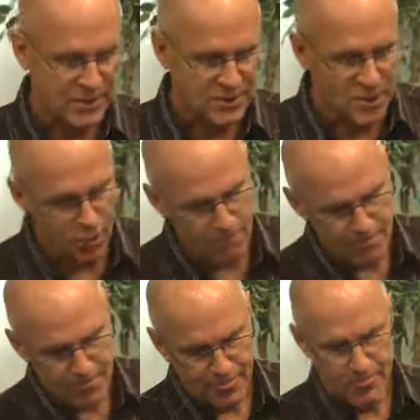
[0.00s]

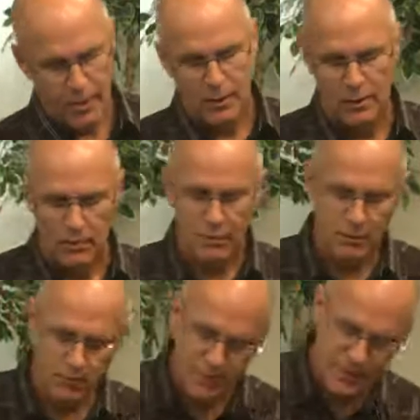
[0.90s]
So
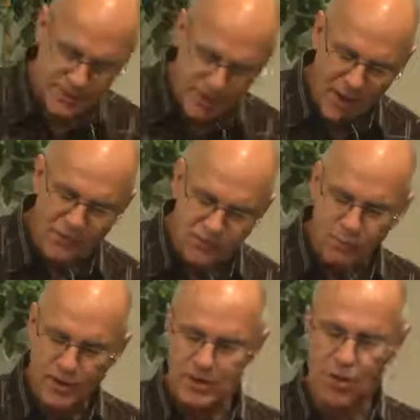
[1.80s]
it's about
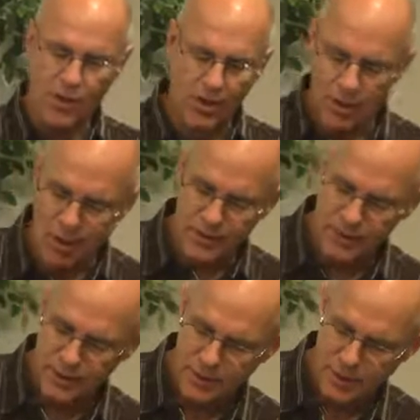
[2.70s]
what's going
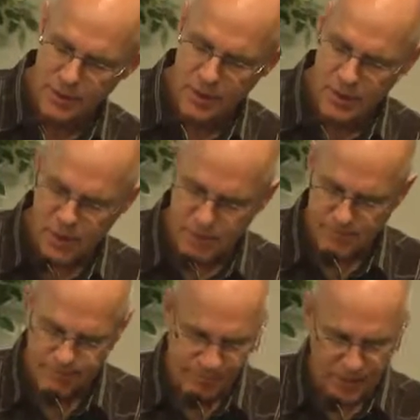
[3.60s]
on
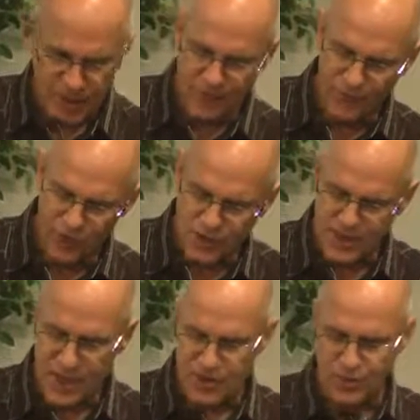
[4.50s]
in the first
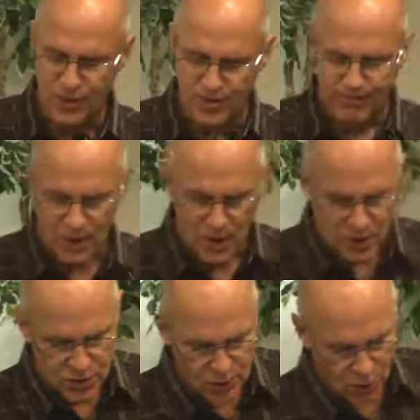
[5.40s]
century.
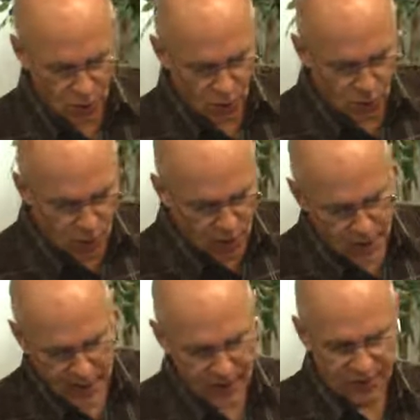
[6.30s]
So the
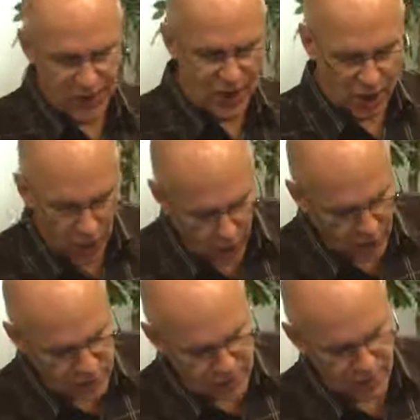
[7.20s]
warning and the
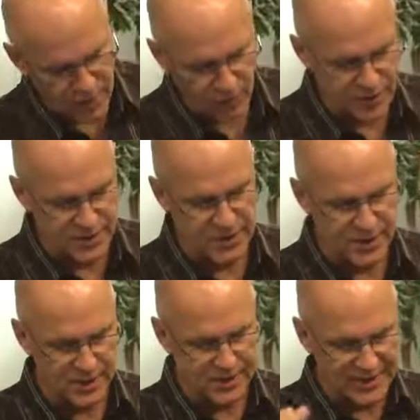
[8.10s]
encouragement was
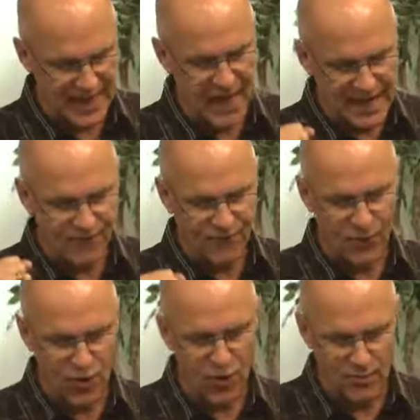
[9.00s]
to stand
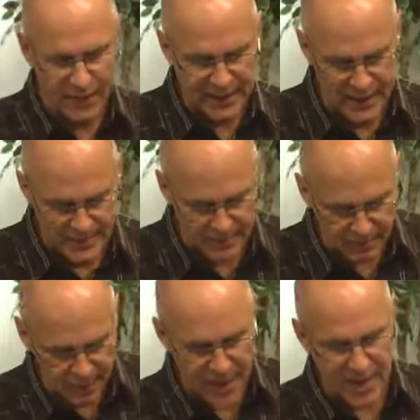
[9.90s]
firm against a
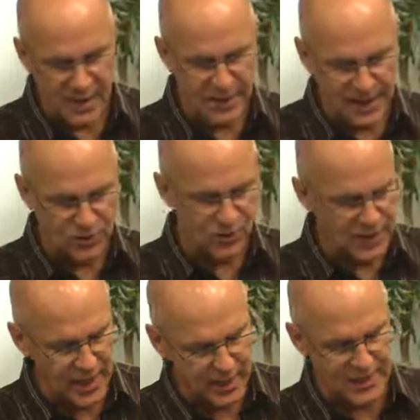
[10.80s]
pagan and
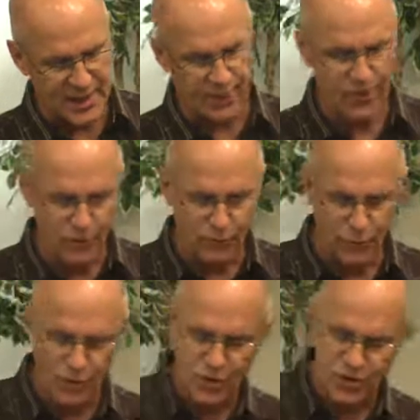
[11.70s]
totalitarian
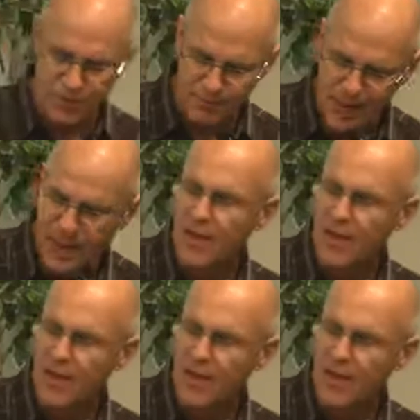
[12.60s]
rulership